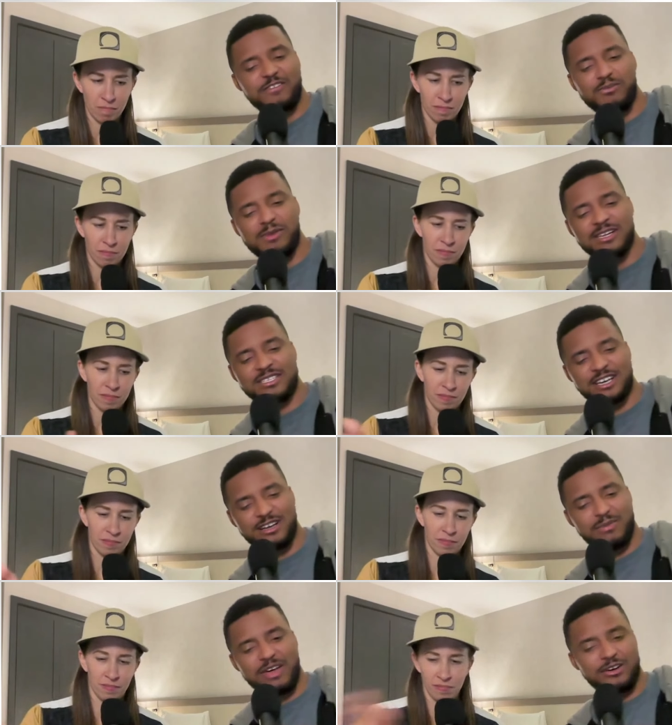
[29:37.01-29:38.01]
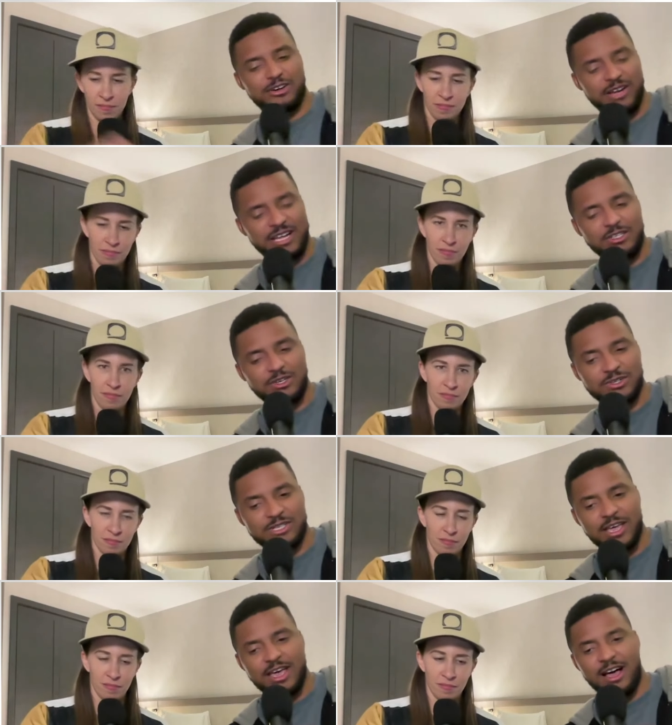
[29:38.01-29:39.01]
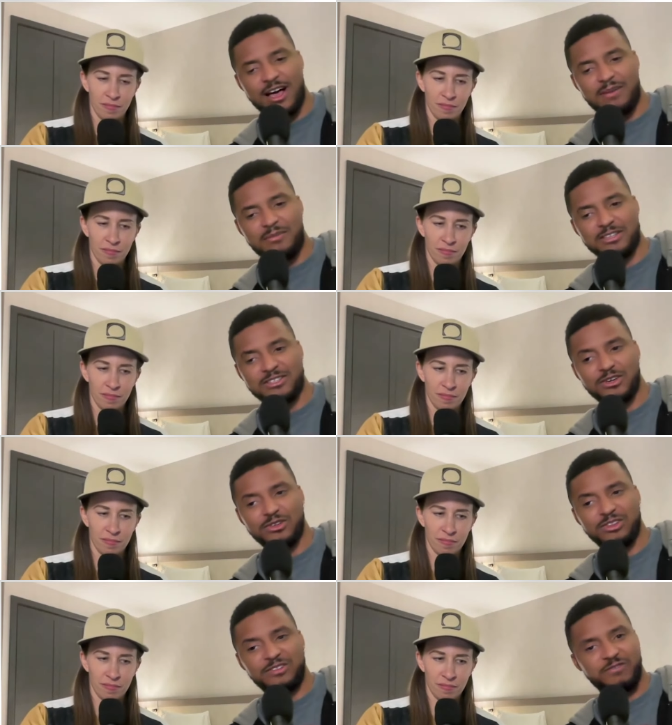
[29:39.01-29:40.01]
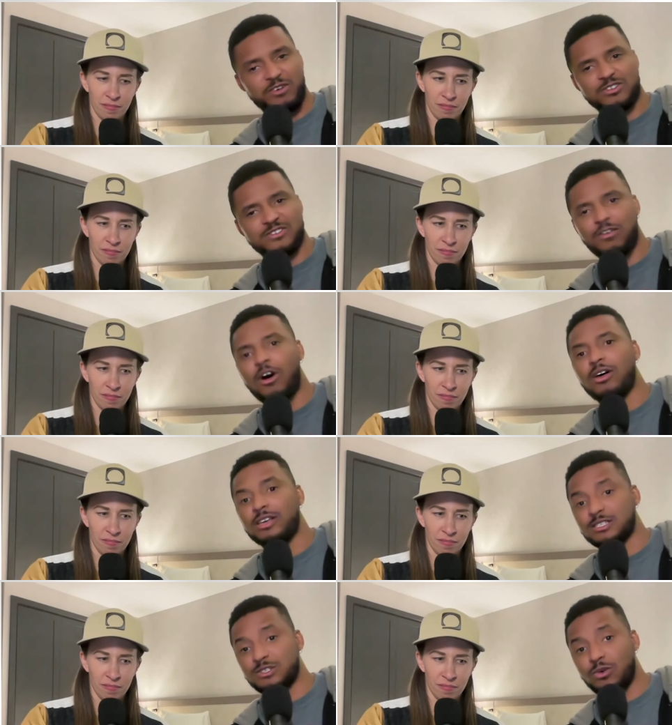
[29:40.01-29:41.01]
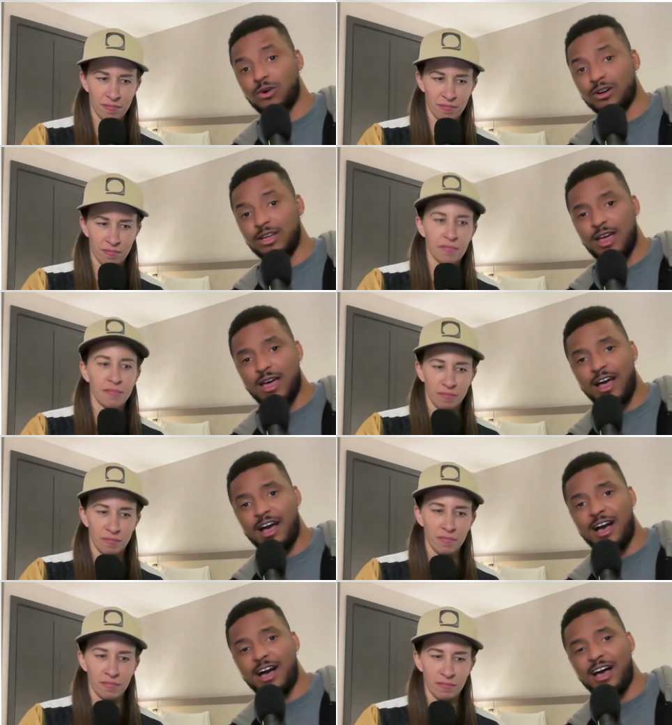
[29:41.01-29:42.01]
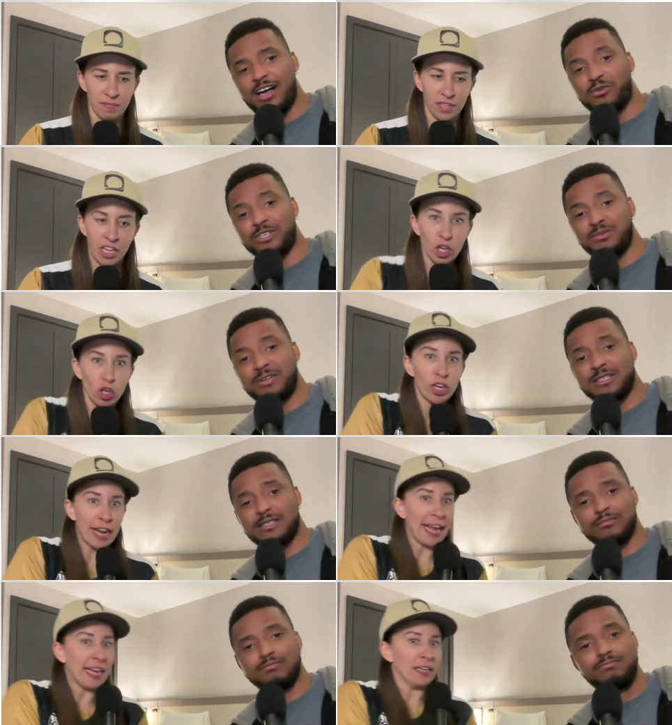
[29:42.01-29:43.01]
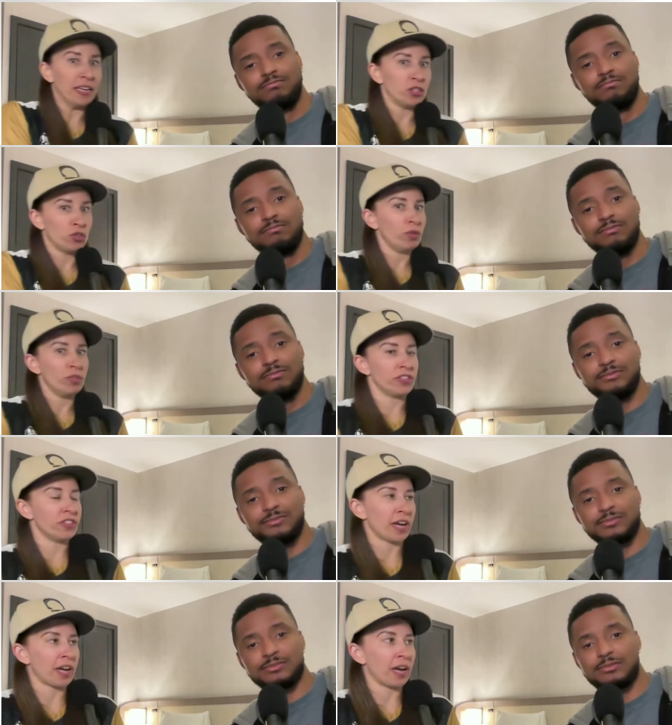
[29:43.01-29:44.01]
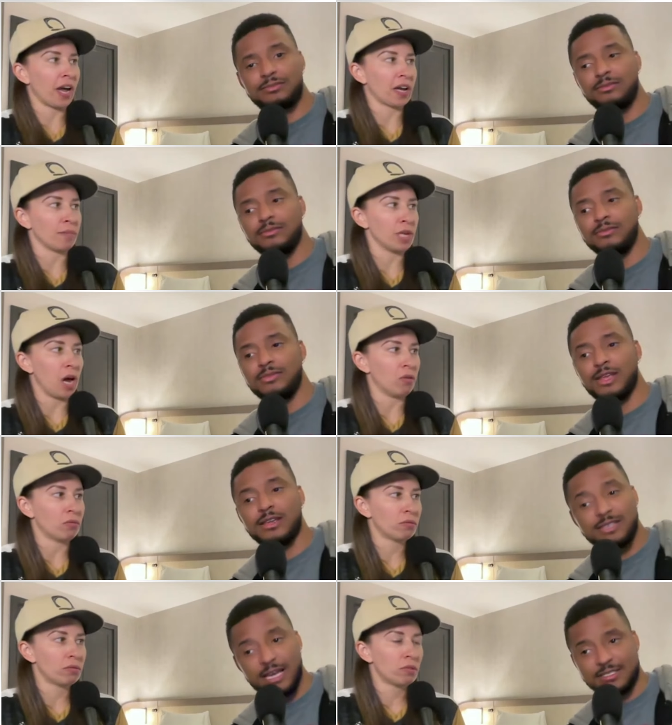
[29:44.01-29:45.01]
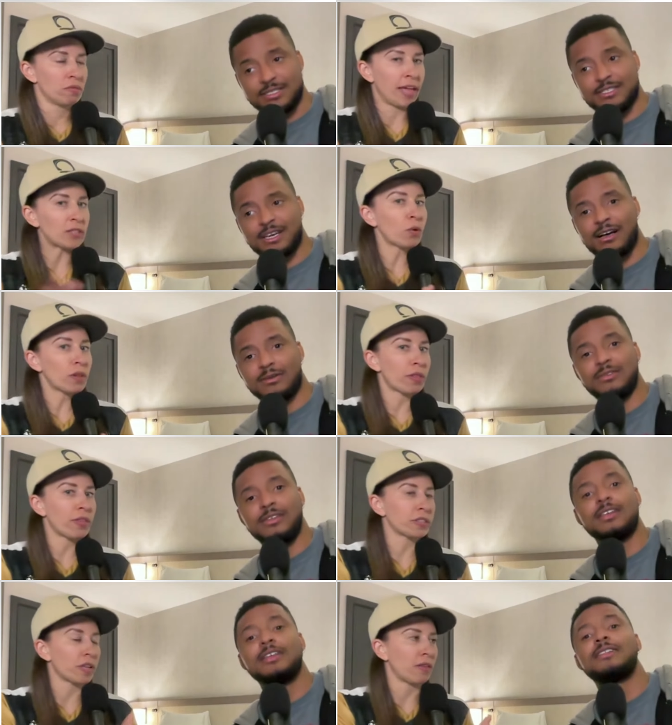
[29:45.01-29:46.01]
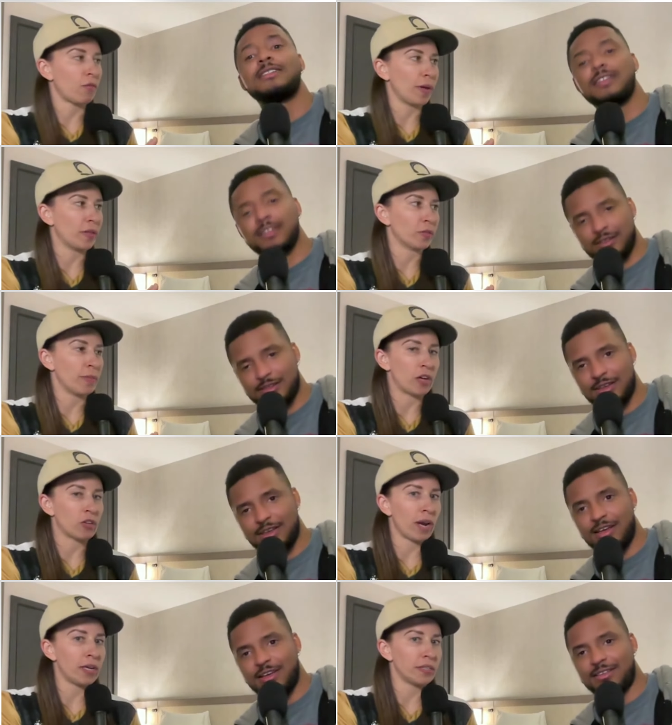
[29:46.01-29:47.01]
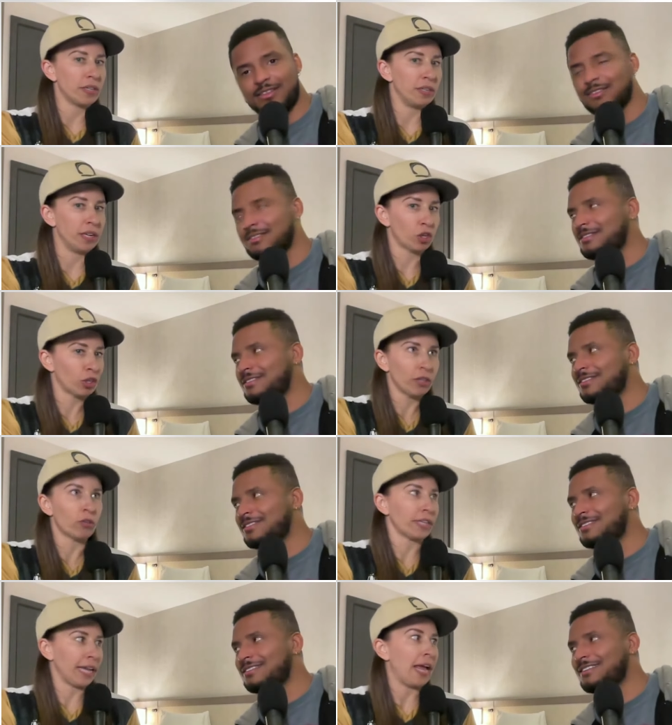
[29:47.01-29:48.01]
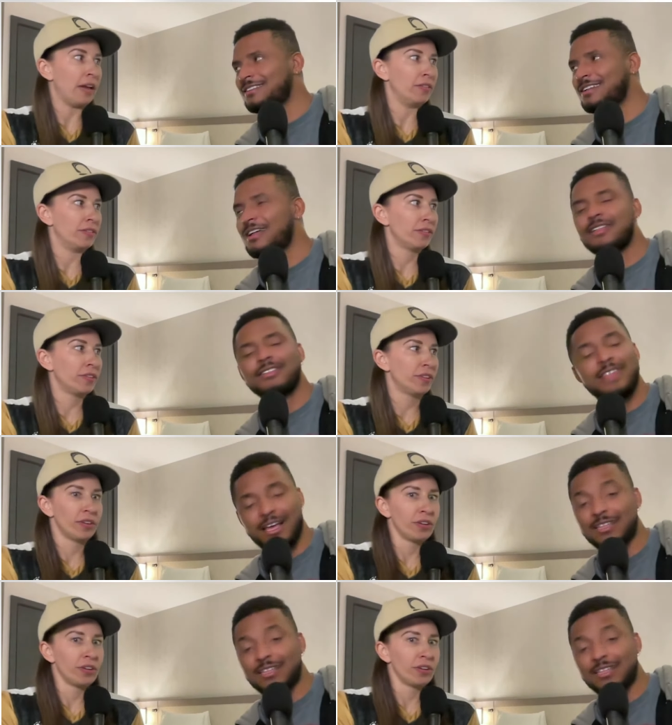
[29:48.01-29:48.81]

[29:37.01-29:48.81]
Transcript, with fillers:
Speaker 1: minutes a competitor enters um, until the first fall is scored. Uh, it means, could end
Speaker 2: as soon as the second guy comes out. Yes, that's one uh, of the things I love about this match. Right, is that it could literally end.
Speaker 1: That